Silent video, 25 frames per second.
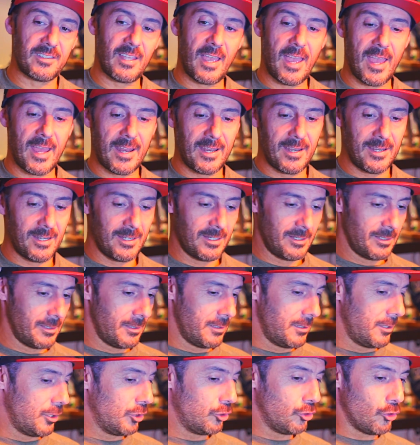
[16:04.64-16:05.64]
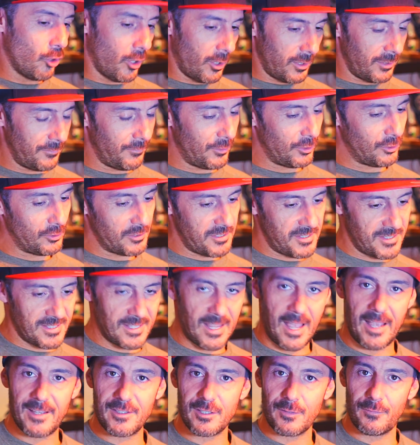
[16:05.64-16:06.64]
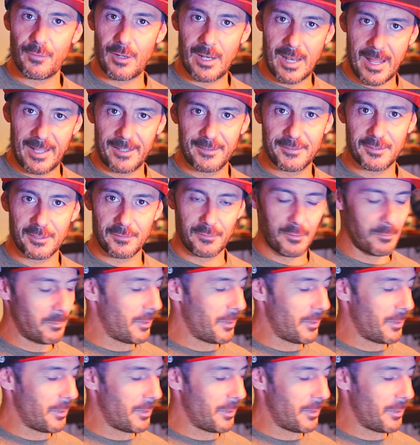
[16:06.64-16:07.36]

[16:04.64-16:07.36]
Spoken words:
10. Not even the size of the length of the